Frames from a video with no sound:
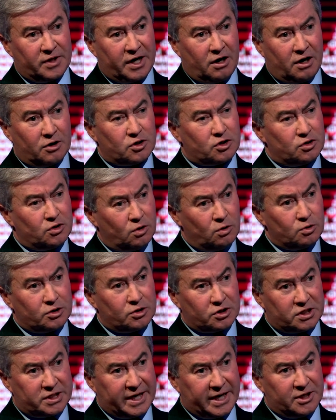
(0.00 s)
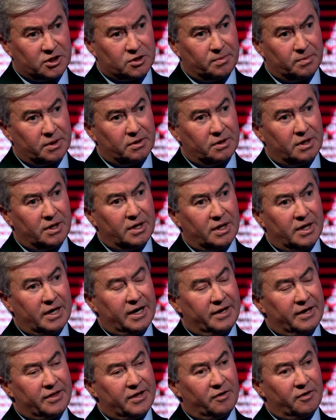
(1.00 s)
They are soldier statesmen,
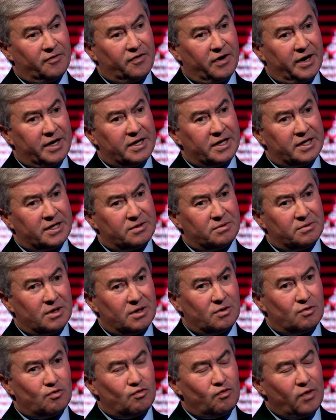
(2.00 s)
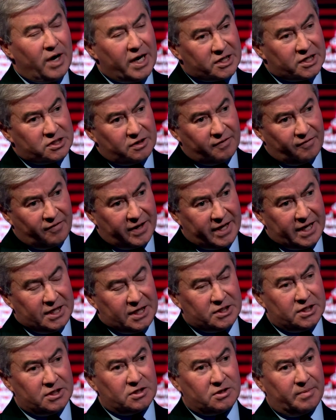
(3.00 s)
and they'll find it relatively
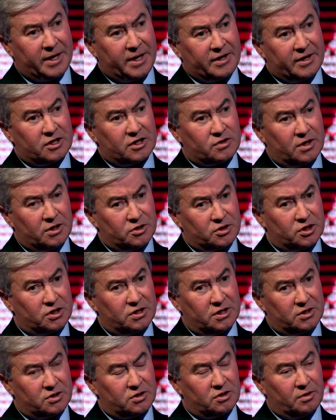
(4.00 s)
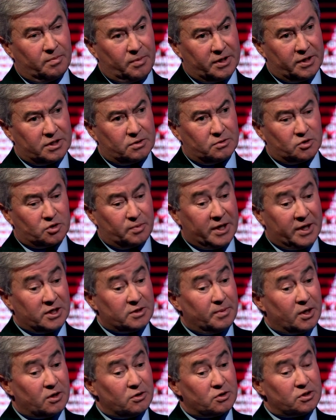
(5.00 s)
easy to make that transition into the political
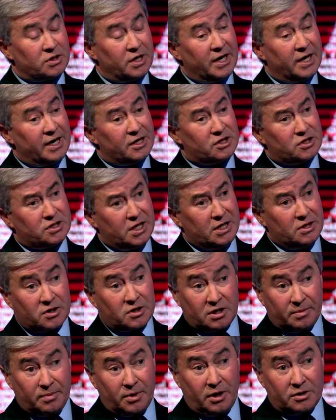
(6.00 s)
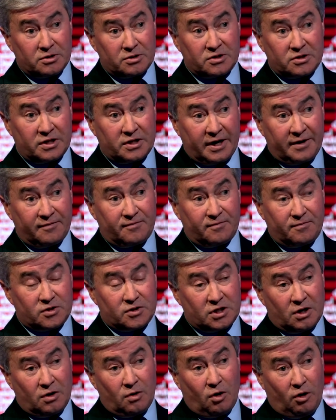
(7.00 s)
space because as senior commanders they've
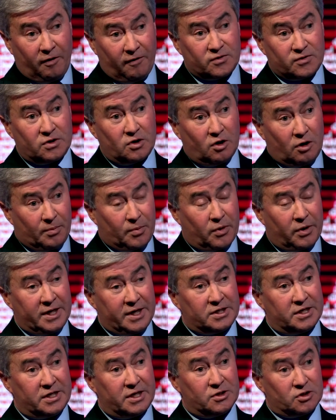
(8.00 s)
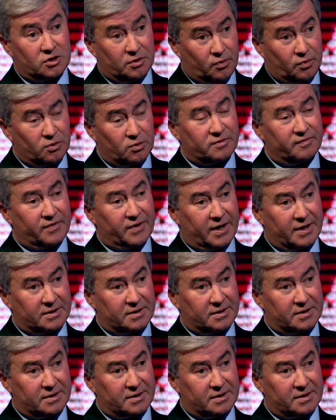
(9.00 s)
so often operated in support of that.